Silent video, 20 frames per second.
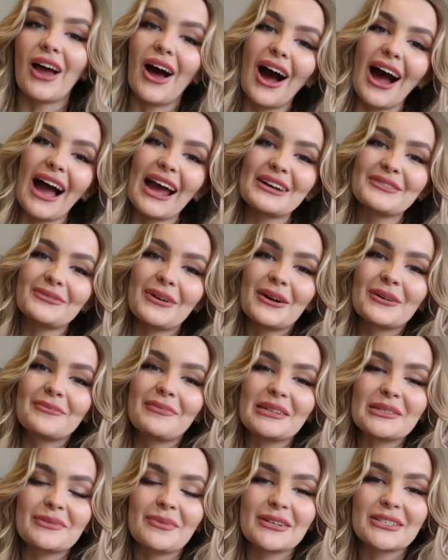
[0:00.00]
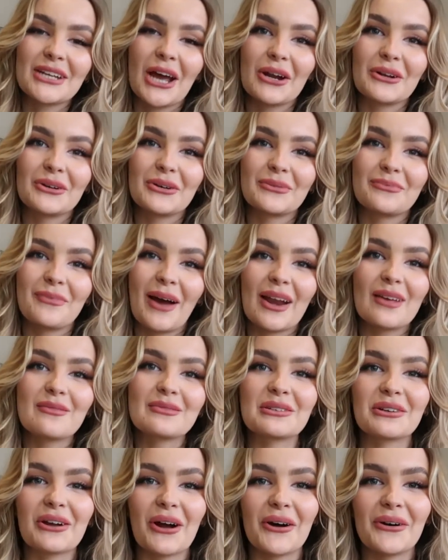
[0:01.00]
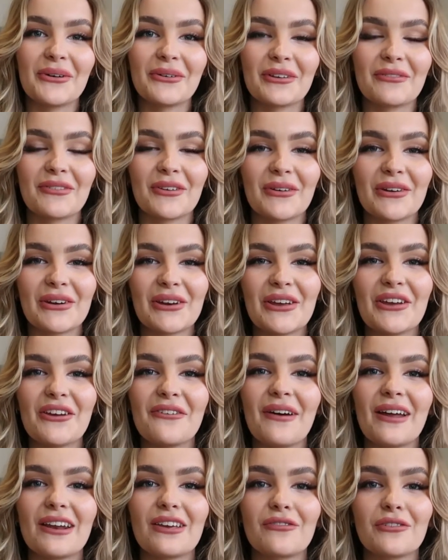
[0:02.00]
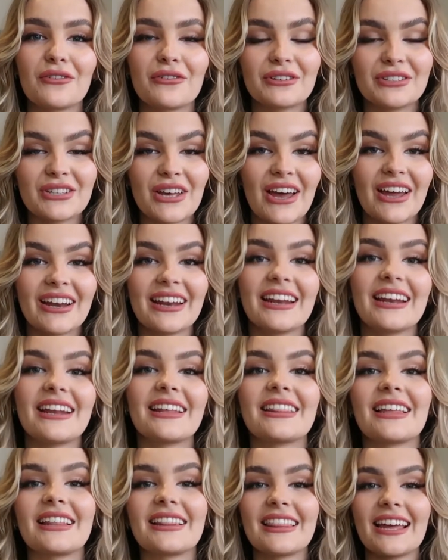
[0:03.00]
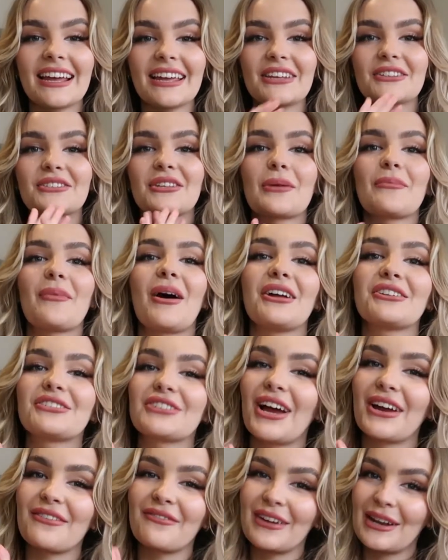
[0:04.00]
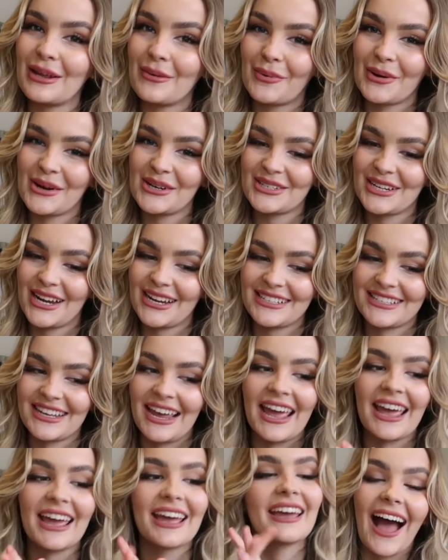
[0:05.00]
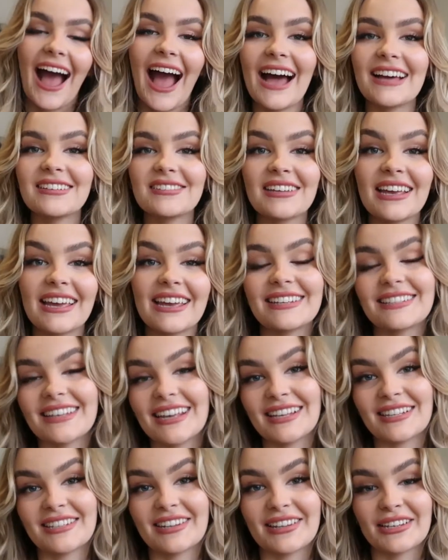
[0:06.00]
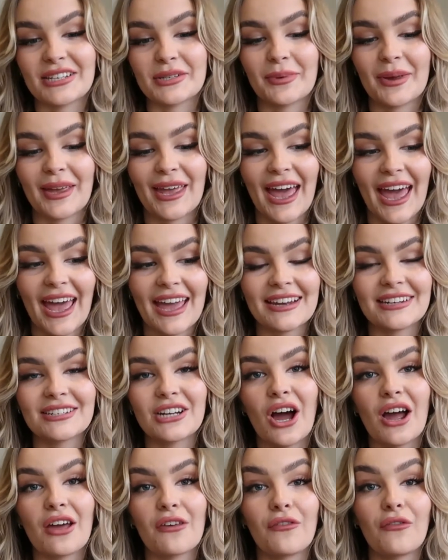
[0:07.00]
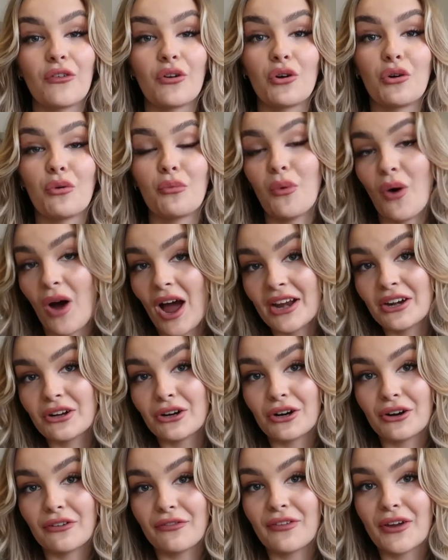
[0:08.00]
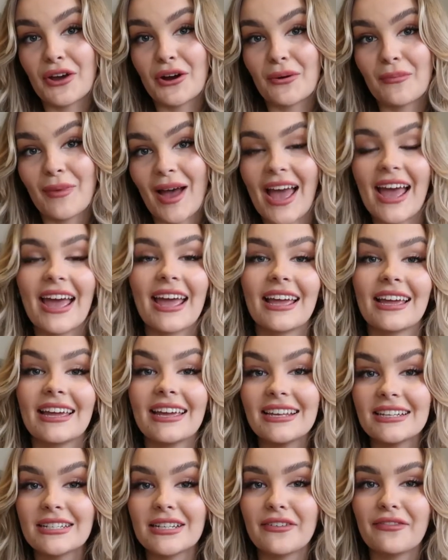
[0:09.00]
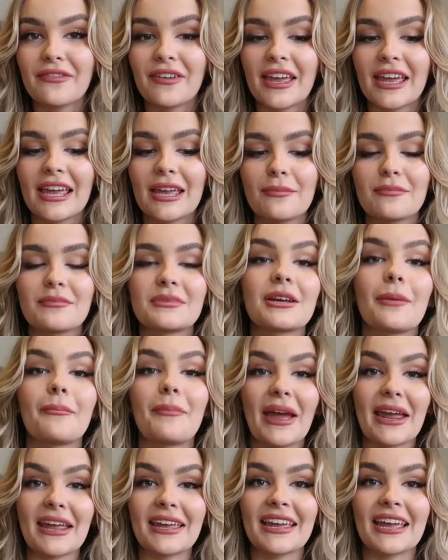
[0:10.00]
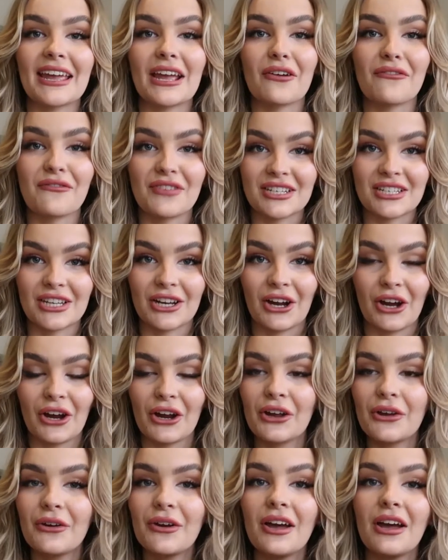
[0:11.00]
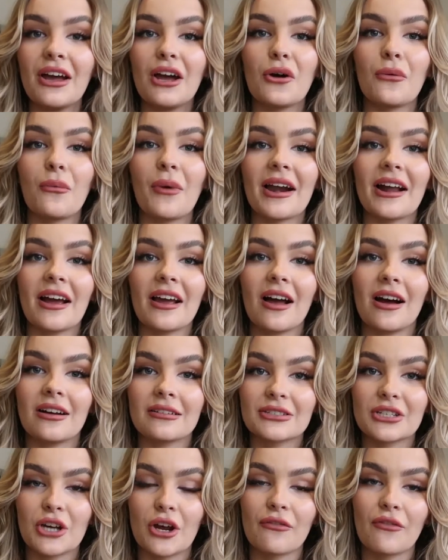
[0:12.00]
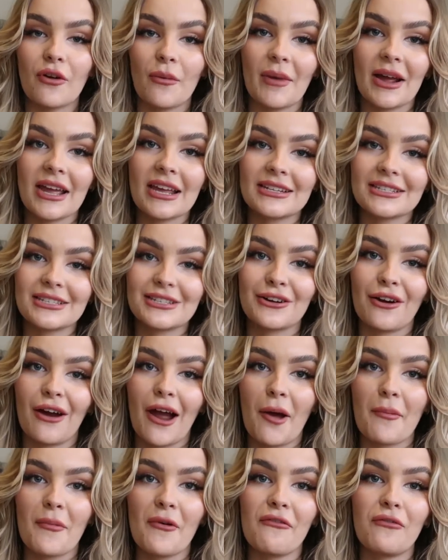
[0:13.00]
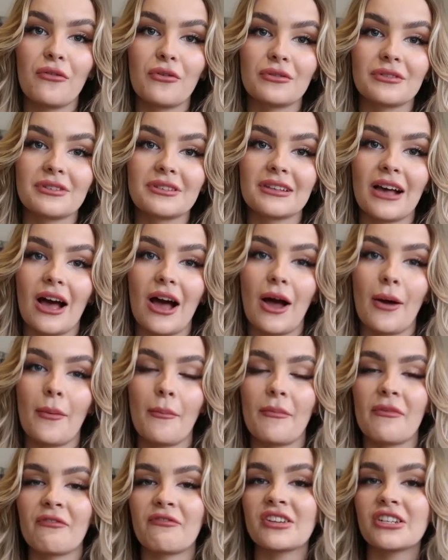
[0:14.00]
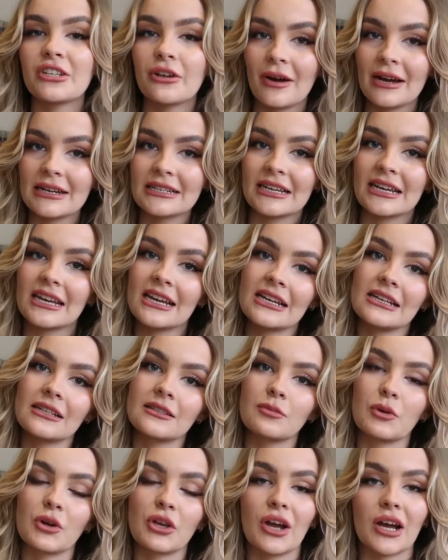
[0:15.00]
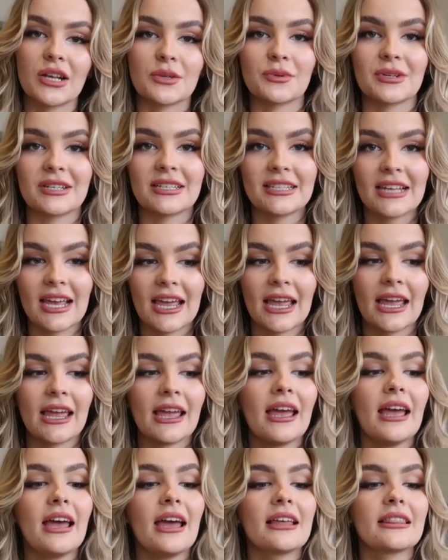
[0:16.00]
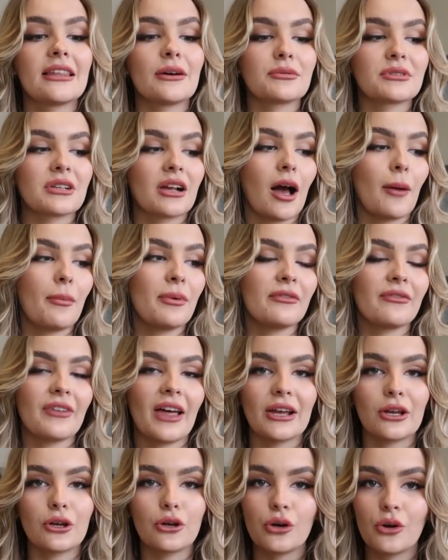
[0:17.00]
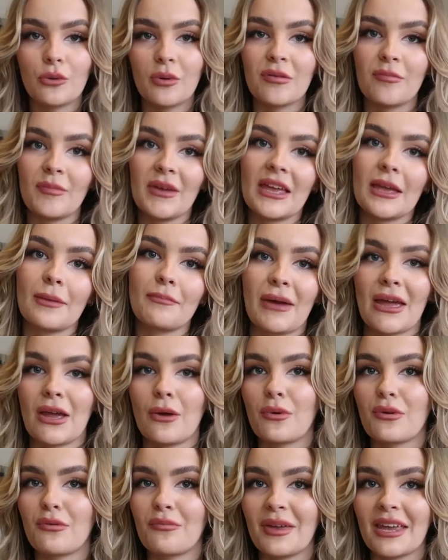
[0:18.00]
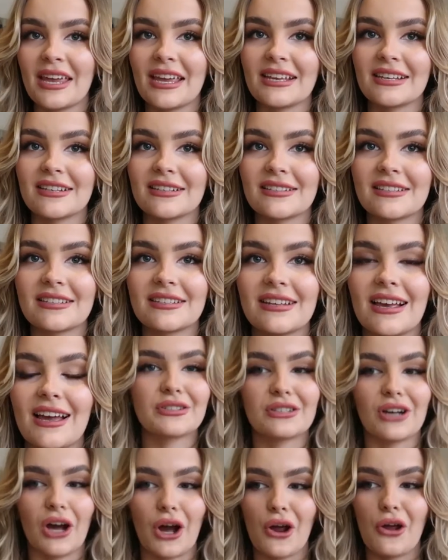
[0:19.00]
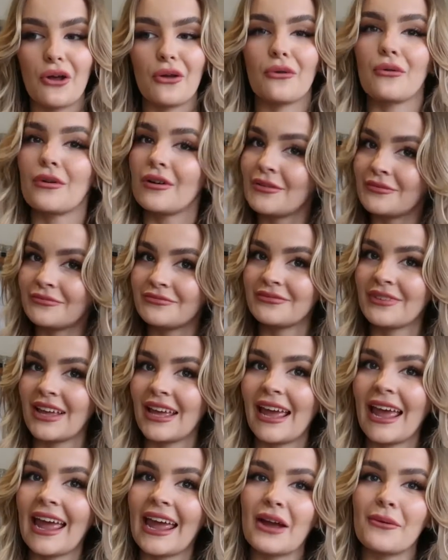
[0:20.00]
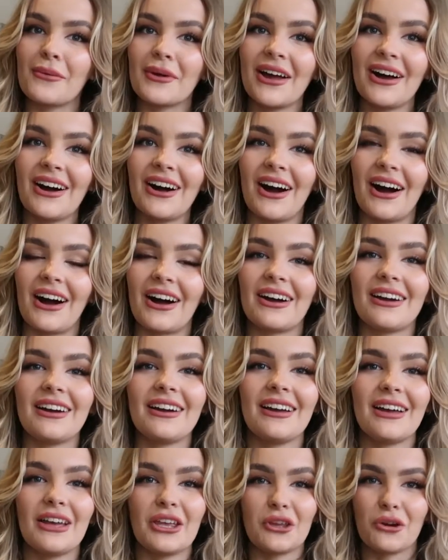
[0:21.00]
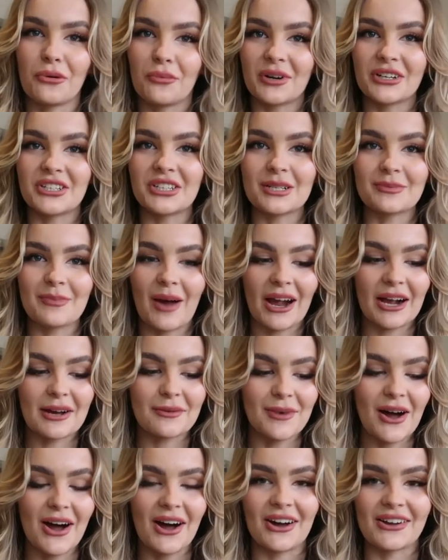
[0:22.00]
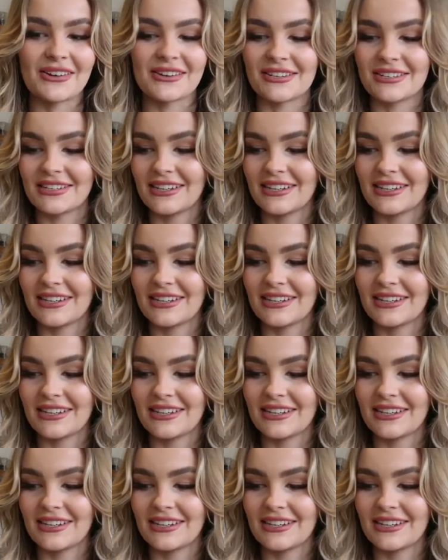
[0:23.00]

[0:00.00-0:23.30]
Hi, welcome back to my channel. My name's Nicole if you're new, and if you're returning, then thank you so much. I really appreciate it. As it is Easter this weekend, I thought why not film a Easter themed baking video. When I asked over on my Instagram for some video ideas, what you guys want to see, there was a couple of like cook with me, bake with me's. So here we are. Your wish is my command.